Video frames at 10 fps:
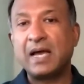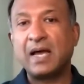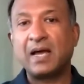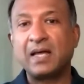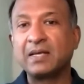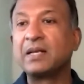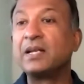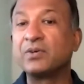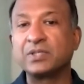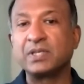and the
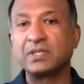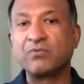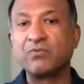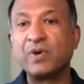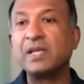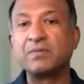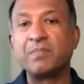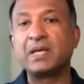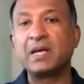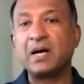clinical setting really
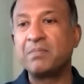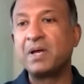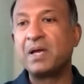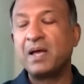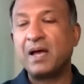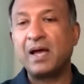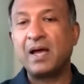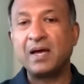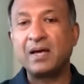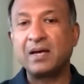to become
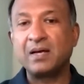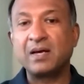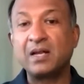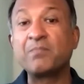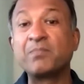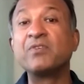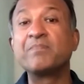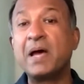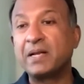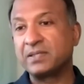an
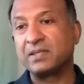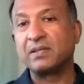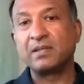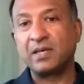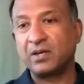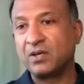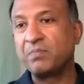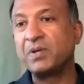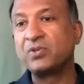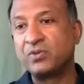approved medicine that
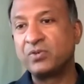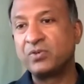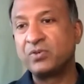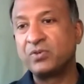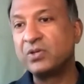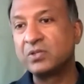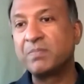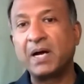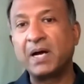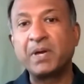could be
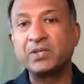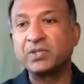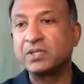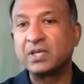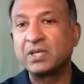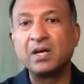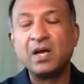used by patients